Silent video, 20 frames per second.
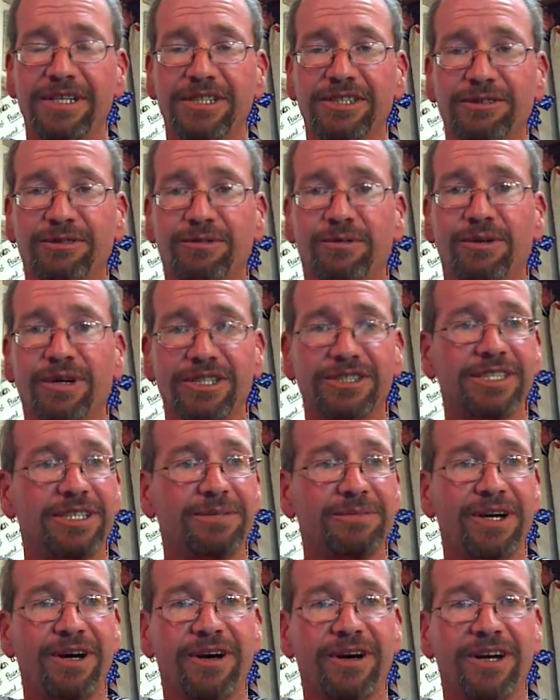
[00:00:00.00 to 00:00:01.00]
is or was
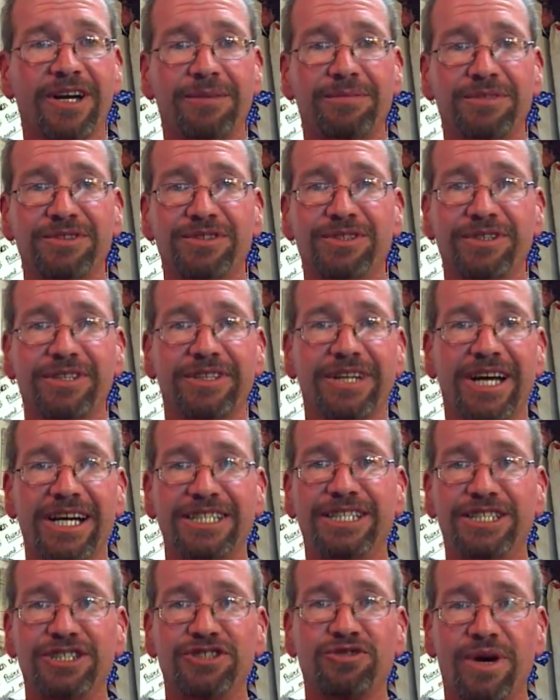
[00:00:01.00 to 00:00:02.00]
in America up until the
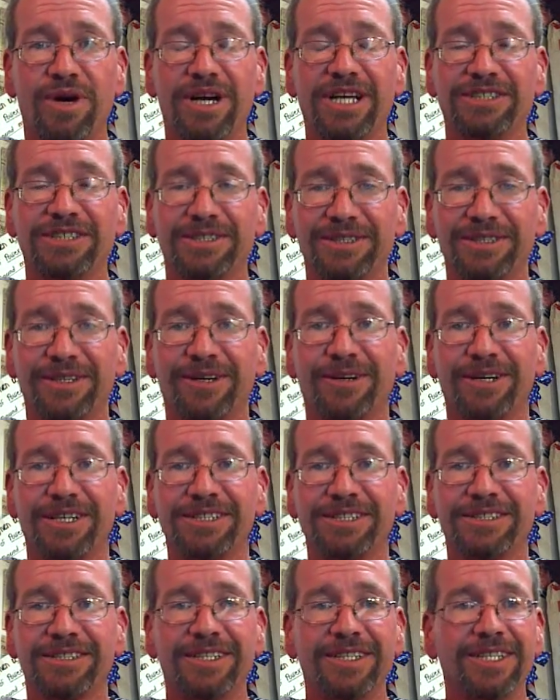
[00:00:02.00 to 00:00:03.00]
1920s and
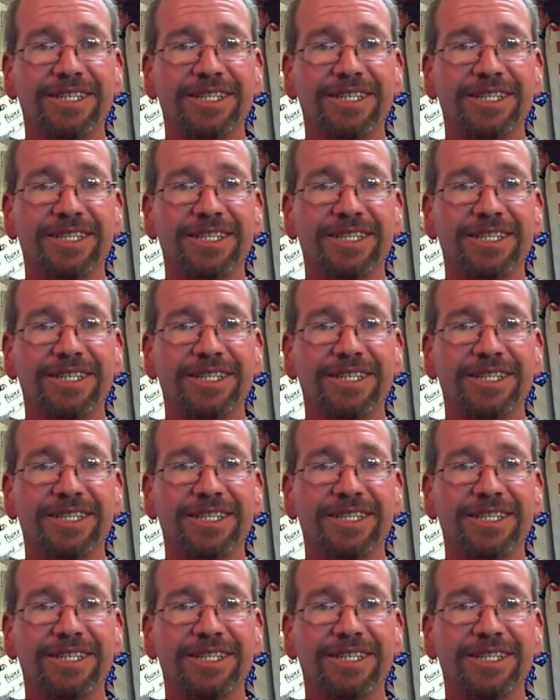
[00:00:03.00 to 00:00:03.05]
30s,